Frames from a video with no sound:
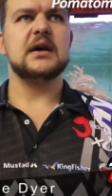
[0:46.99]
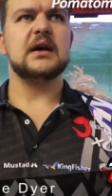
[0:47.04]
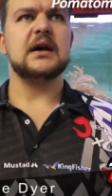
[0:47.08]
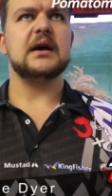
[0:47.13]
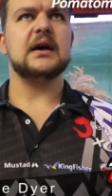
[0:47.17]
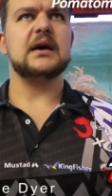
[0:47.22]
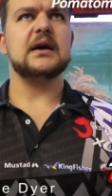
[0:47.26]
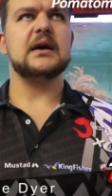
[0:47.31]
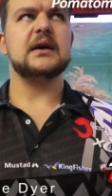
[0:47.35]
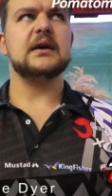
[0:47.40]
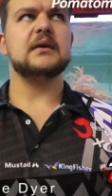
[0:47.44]

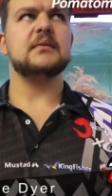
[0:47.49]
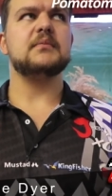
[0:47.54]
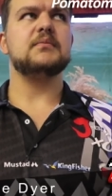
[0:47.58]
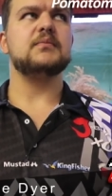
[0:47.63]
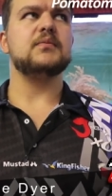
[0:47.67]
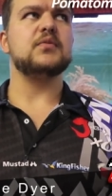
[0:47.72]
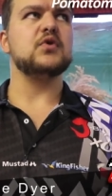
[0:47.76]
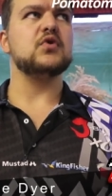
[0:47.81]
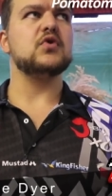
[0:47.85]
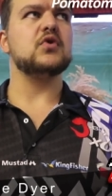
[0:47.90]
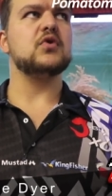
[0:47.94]
Uh,
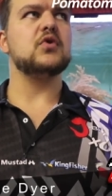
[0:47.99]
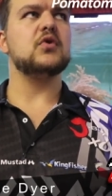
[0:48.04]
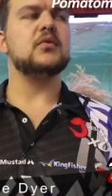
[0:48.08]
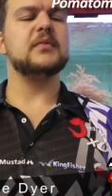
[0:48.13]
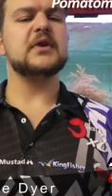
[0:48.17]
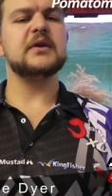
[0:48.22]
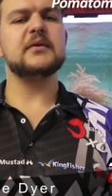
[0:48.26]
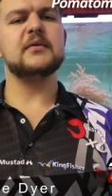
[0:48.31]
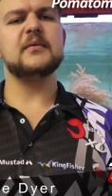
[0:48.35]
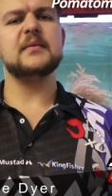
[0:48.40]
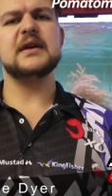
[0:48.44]
your
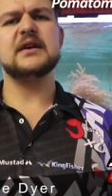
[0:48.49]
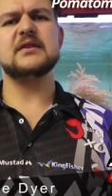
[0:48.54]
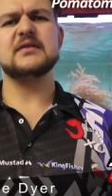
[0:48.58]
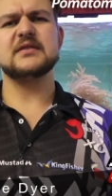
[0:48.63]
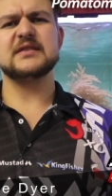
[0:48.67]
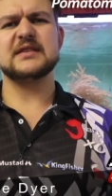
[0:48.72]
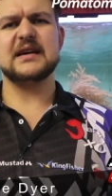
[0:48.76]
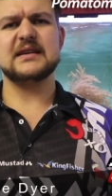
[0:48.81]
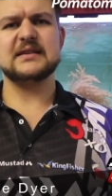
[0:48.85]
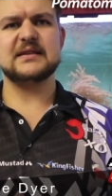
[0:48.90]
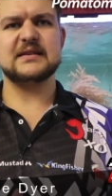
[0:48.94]
minimum legal
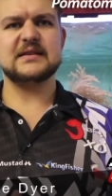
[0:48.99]
size